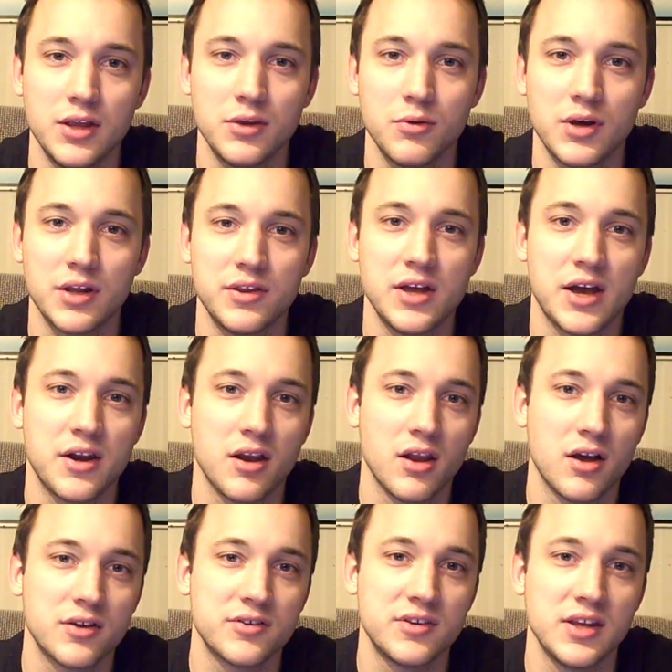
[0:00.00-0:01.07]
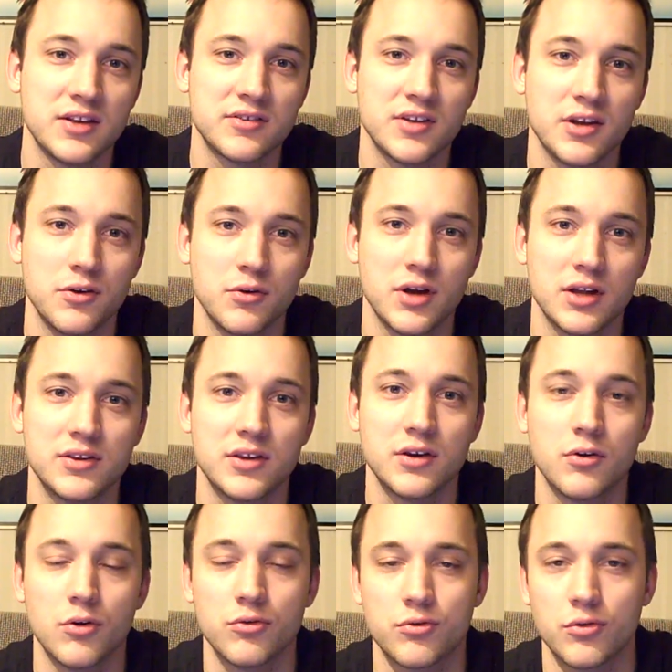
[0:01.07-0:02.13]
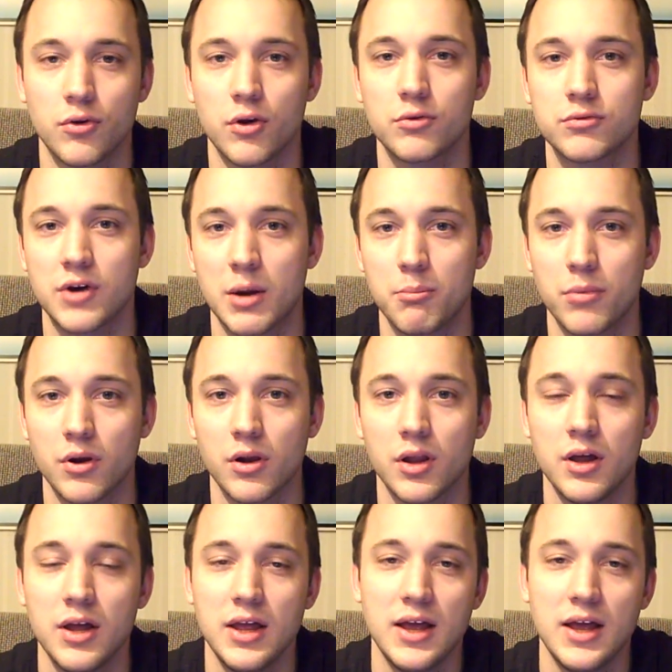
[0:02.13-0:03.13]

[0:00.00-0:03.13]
You got the analog sticks, and you got the controller rumble,